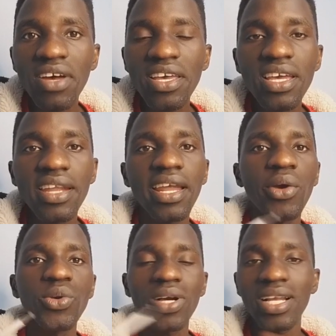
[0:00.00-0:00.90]
over here,
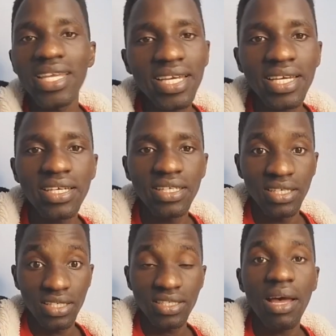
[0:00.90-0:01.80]
now you click
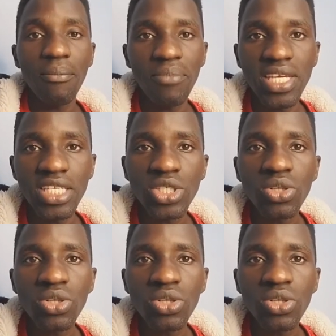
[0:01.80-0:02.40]
submit.